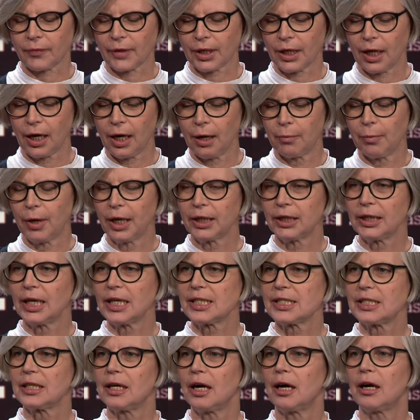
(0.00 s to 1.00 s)
Hamad
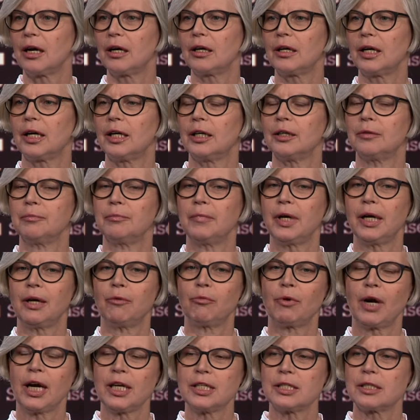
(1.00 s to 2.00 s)
Nazar, um, a
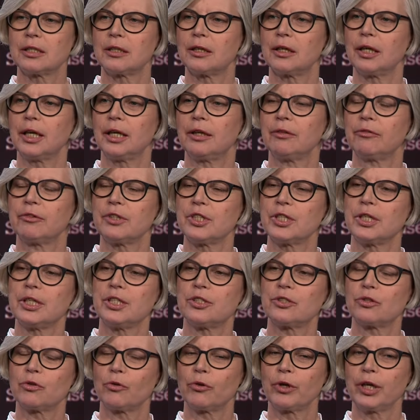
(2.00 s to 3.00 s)
writer and
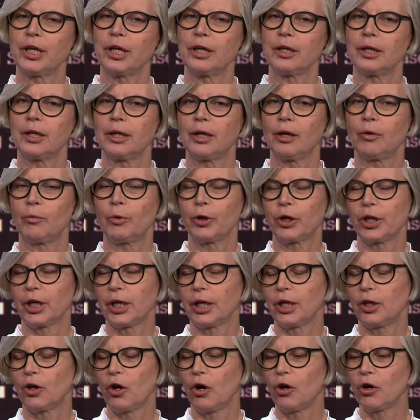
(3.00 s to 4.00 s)
historian uh,
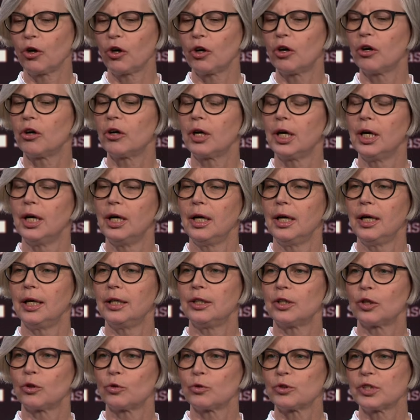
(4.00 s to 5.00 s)
working in Hong Kong,
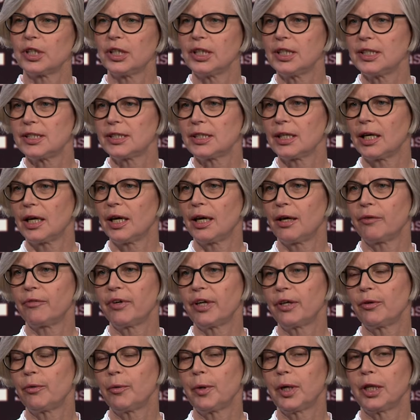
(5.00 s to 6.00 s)
and Rose Issa, a
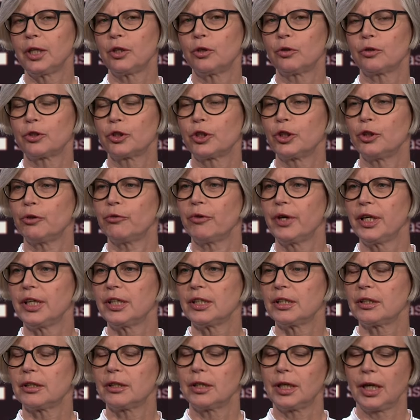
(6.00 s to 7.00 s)
very well-known
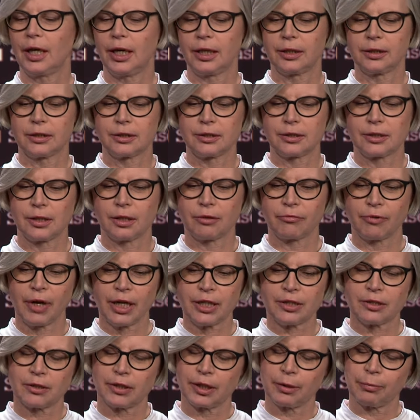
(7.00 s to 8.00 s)
curator and uh,
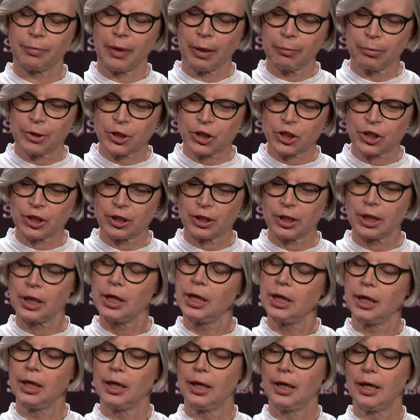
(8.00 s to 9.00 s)
writer and publisher.
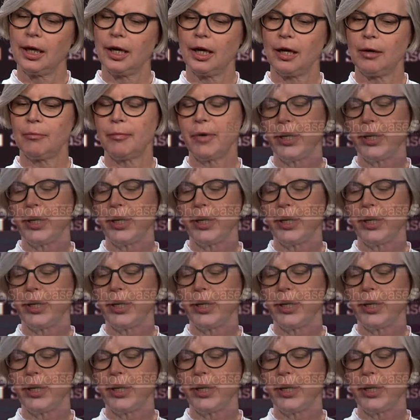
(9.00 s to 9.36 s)
Um,